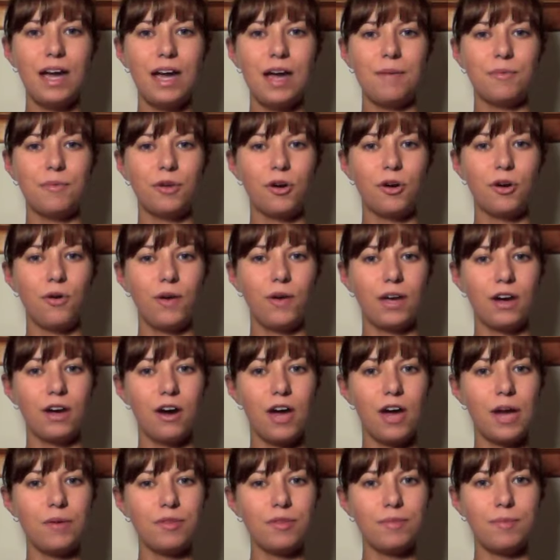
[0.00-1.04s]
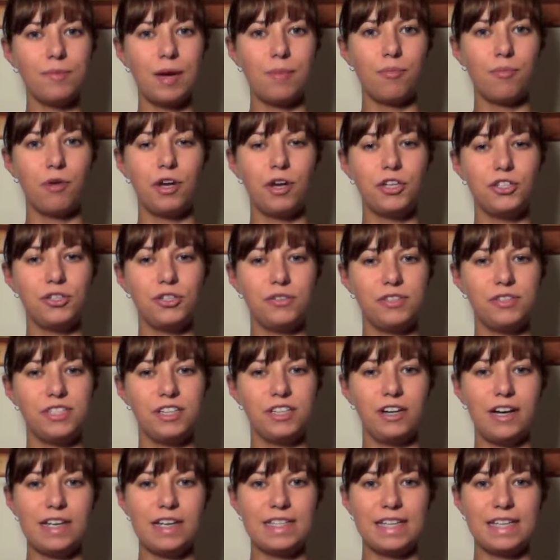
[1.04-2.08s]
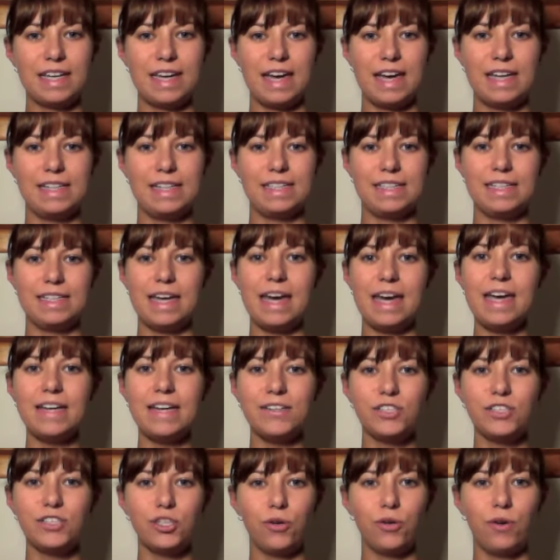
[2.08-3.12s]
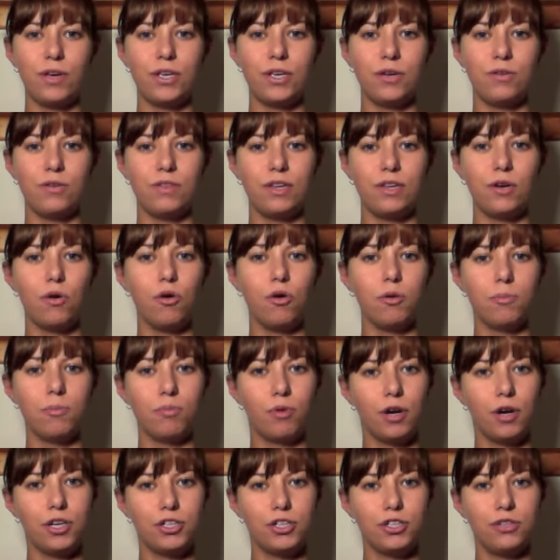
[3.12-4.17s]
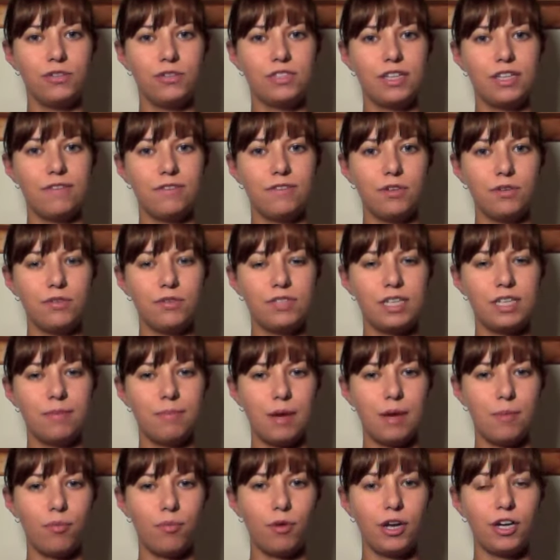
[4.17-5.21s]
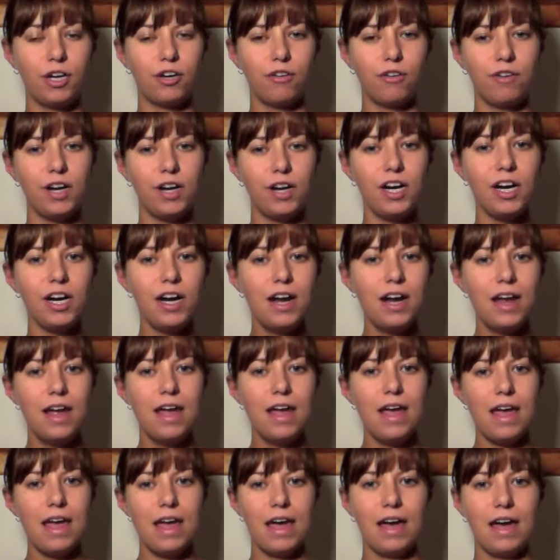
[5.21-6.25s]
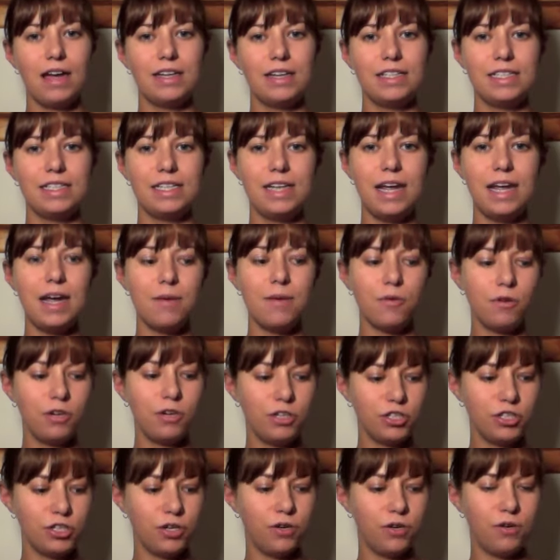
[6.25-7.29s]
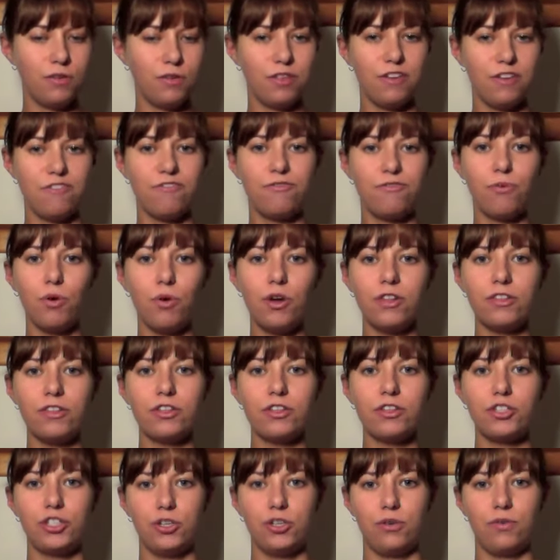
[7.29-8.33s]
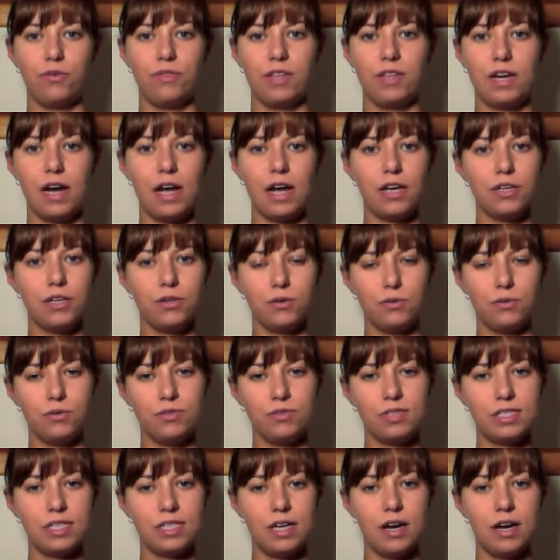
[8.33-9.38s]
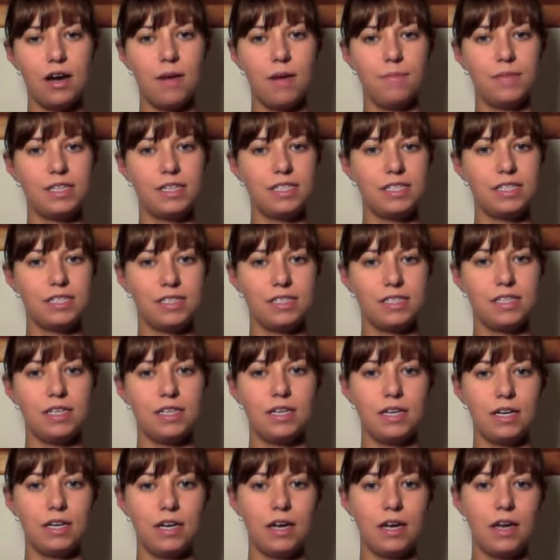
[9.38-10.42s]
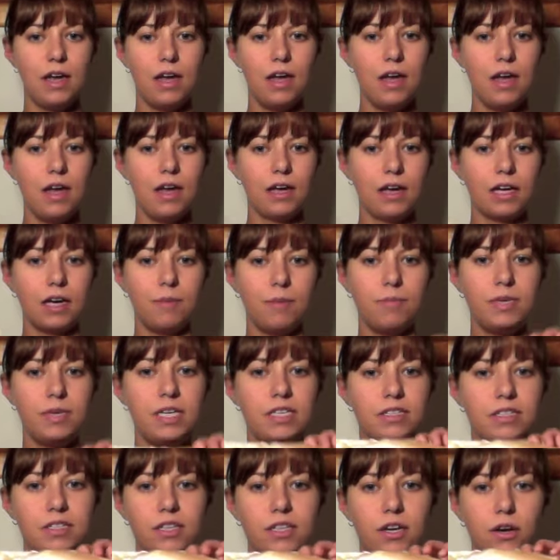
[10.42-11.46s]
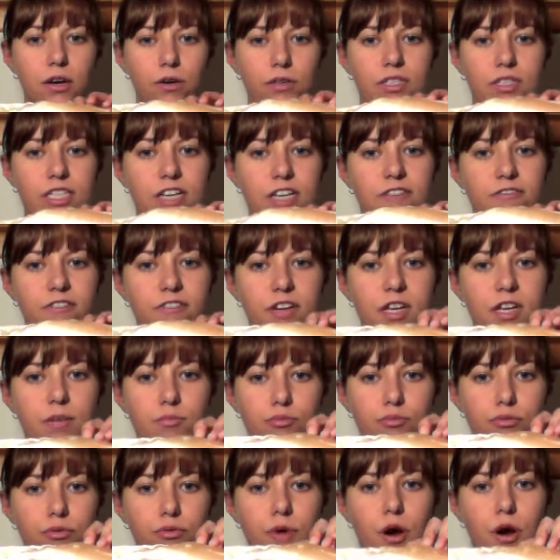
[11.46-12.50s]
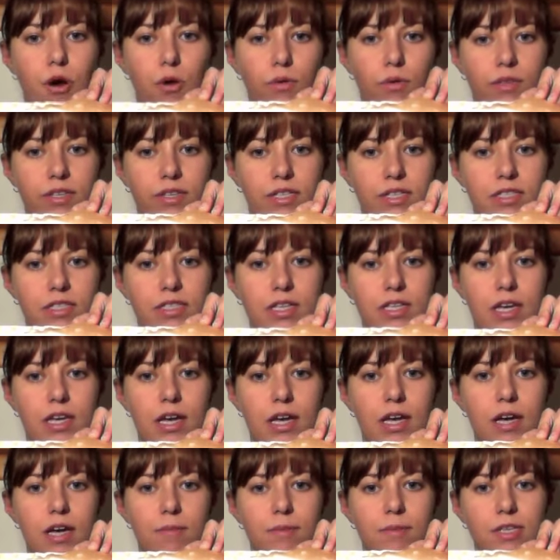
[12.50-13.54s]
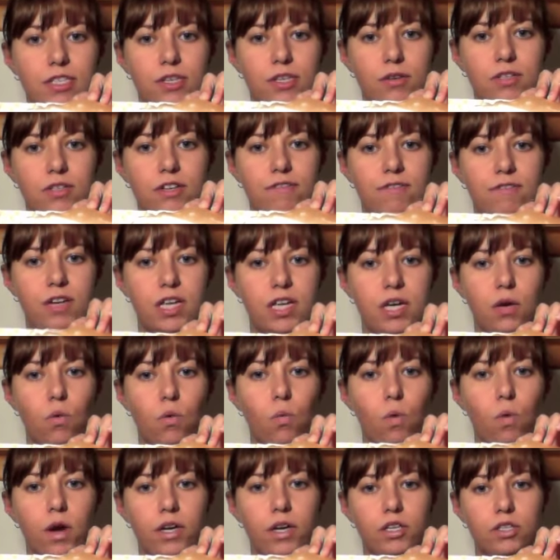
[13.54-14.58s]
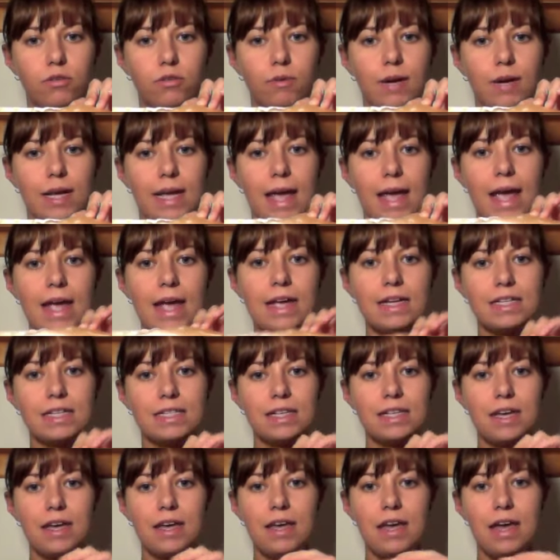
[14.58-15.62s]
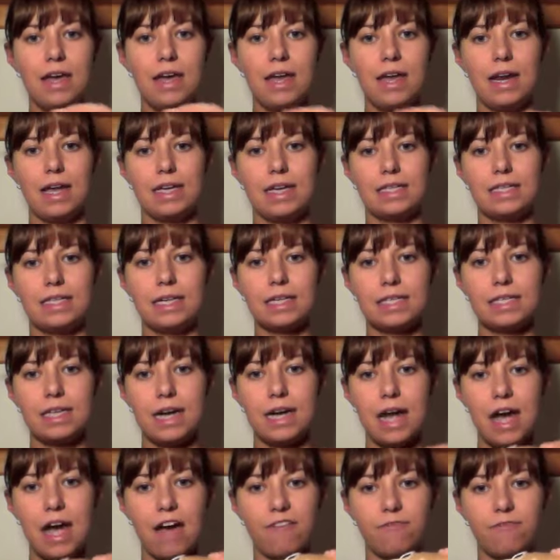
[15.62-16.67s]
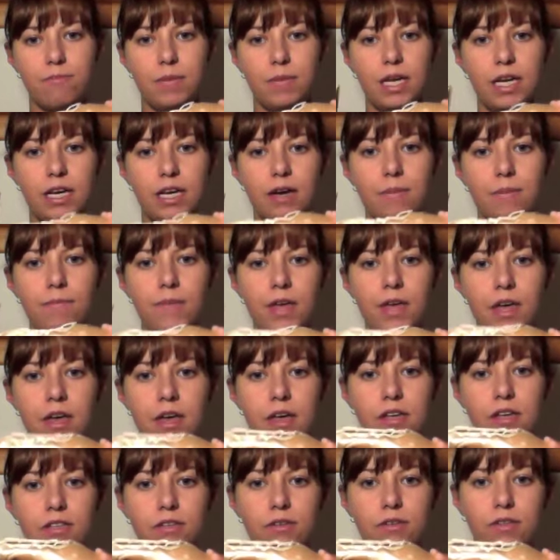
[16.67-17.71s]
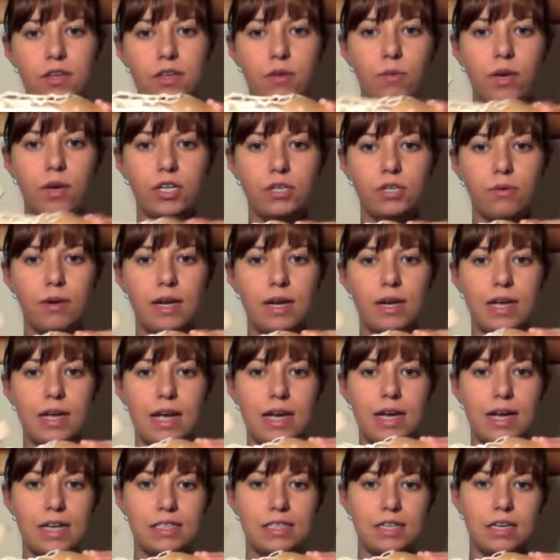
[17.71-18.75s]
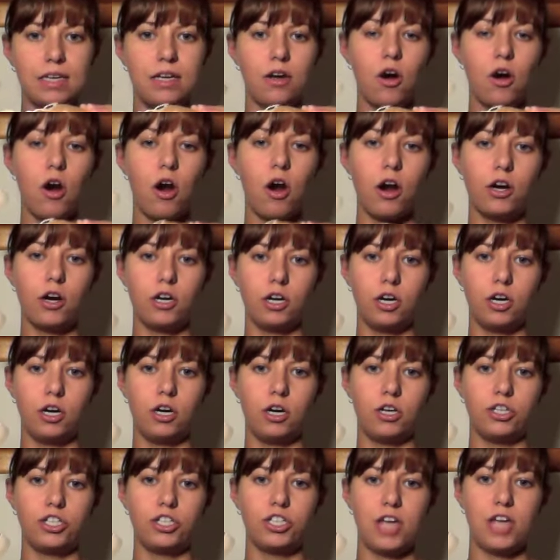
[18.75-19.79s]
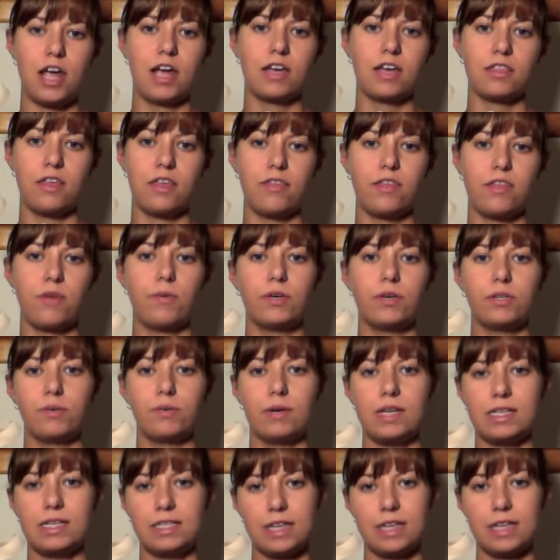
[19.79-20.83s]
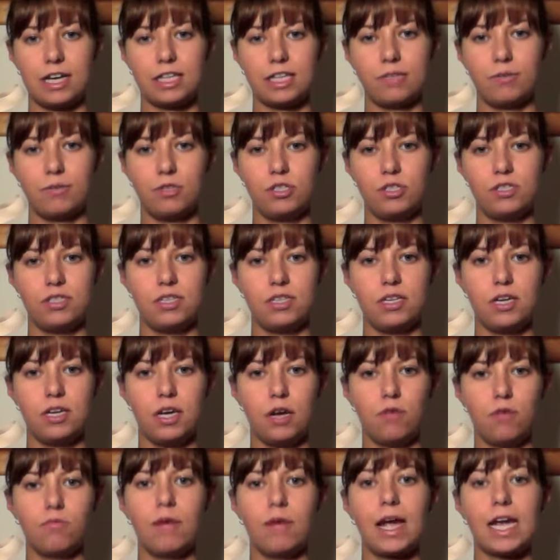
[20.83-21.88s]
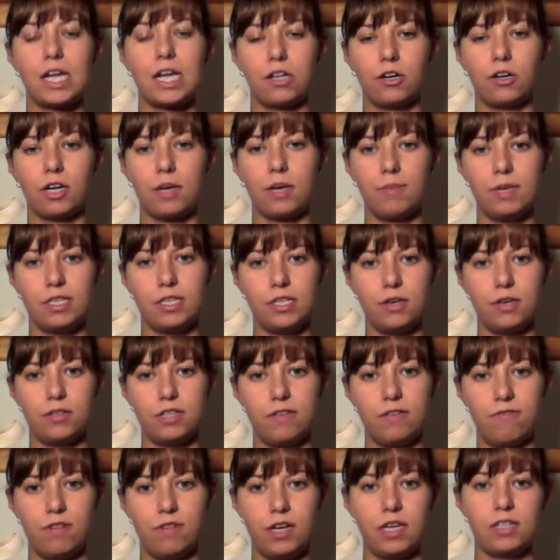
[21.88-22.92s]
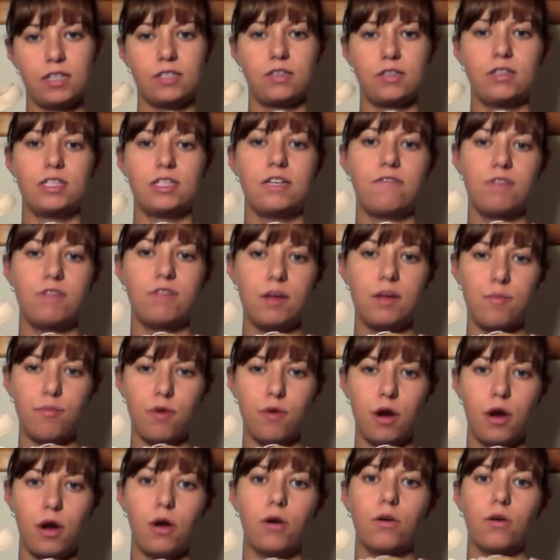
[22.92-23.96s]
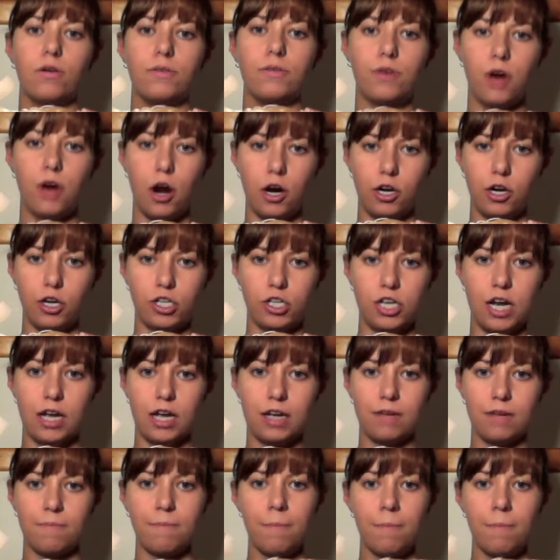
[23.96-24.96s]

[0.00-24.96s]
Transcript: I'm going on with my Pointe shoe series again today, showing you the old Pointe shoes I've used in my Pointe career. And today I'm going to show you the fourth shoe that I used. This is the Capezio Tiffany Pro. This is the Capezio Tiffany 128 in a 6.5 medium. So the 128 has a harder shank than the 126, which is the regular Capezio Tiffany. So the Tiffany Pro, harder shank.